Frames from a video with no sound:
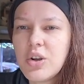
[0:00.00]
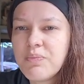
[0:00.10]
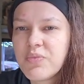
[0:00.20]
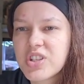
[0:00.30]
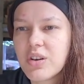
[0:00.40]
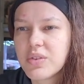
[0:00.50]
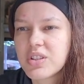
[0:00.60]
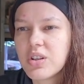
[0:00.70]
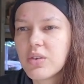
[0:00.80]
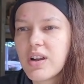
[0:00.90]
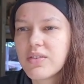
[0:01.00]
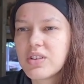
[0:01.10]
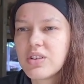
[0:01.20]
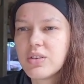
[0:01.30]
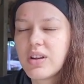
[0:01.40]
So the total
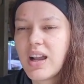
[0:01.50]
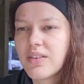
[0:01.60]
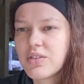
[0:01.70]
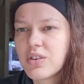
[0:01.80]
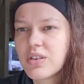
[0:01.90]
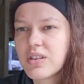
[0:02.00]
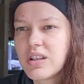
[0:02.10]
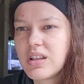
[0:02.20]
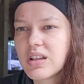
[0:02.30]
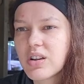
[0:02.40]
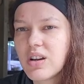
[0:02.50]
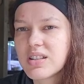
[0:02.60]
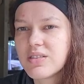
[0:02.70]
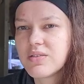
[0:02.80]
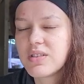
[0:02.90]
revenue after the cost
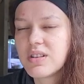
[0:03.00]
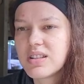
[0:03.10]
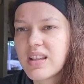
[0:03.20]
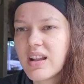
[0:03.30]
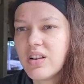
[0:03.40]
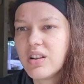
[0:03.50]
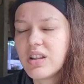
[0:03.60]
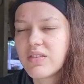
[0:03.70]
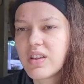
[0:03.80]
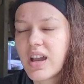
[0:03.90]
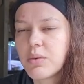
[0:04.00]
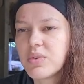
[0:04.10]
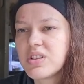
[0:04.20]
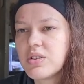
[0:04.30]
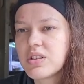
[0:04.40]
of the sale, if the item
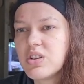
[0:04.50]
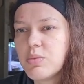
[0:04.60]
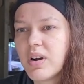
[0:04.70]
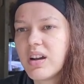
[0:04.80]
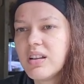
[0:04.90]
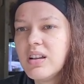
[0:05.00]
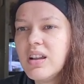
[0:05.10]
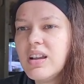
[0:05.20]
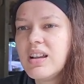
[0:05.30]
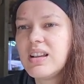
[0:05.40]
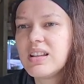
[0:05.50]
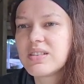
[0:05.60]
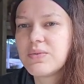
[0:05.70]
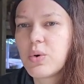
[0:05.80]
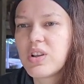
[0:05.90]
was used a coupon, is
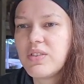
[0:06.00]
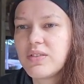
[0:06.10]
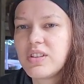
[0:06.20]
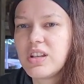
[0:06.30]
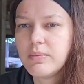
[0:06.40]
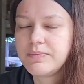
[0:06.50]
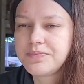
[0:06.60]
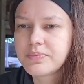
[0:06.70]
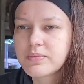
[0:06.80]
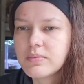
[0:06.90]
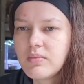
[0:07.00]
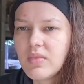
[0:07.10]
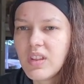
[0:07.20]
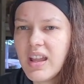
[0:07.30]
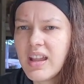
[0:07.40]
$40.50,
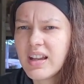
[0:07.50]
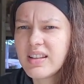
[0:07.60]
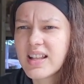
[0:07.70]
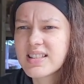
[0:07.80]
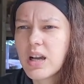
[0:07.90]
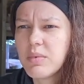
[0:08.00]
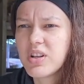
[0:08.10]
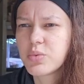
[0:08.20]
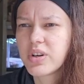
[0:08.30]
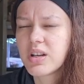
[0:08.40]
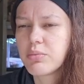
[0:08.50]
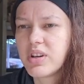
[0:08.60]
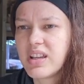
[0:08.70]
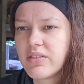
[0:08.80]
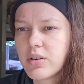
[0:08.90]
and that's how much we're going to
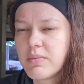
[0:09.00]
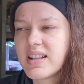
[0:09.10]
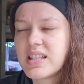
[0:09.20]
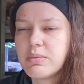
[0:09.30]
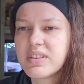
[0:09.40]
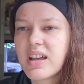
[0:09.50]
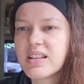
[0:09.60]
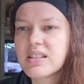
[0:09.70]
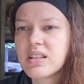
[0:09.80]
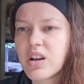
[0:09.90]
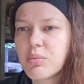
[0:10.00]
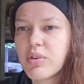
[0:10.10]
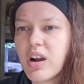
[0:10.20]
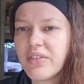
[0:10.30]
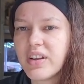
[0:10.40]
bring in from Etsy, but that is not our
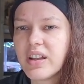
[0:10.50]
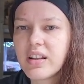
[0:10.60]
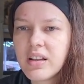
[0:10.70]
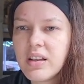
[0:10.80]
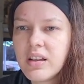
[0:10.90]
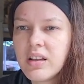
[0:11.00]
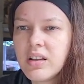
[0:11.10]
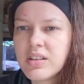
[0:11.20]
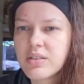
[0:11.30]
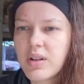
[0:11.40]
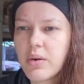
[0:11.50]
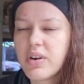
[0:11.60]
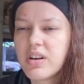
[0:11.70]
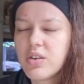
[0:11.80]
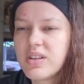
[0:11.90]
profit. So now we're
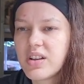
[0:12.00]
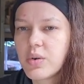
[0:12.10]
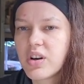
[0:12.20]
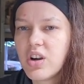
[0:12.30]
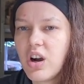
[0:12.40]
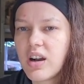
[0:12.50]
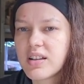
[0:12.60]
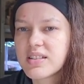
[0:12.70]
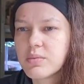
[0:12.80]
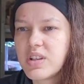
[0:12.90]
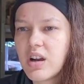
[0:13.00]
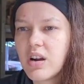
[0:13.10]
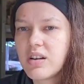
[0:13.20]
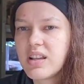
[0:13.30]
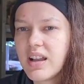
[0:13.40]
going to go down to our cost. We
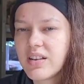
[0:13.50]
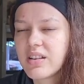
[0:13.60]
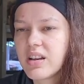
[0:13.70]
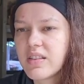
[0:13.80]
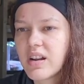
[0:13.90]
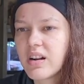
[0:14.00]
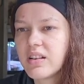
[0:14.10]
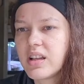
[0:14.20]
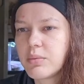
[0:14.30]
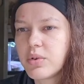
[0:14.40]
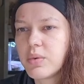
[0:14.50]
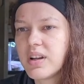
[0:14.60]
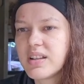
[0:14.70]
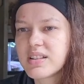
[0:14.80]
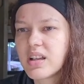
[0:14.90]
already calculated that our labor was